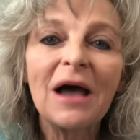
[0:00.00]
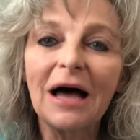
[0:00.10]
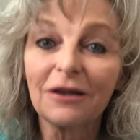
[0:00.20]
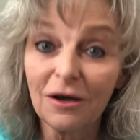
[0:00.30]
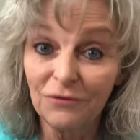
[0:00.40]

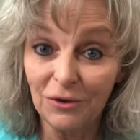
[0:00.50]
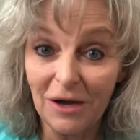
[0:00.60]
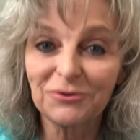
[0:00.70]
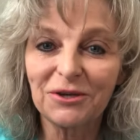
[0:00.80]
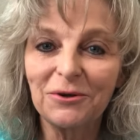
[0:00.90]
I love you and
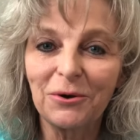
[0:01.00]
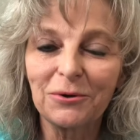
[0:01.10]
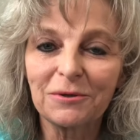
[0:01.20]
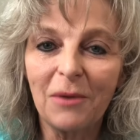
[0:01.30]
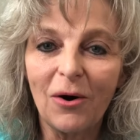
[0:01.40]
I'll see you
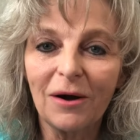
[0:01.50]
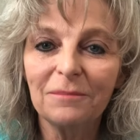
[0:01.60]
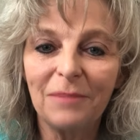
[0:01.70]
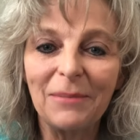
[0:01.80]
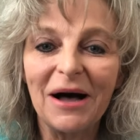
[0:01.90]
here tomorrow.
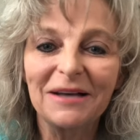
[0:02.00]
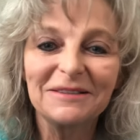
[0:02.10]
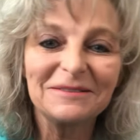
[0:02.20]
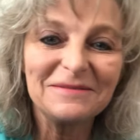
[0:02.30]
Bye-bye.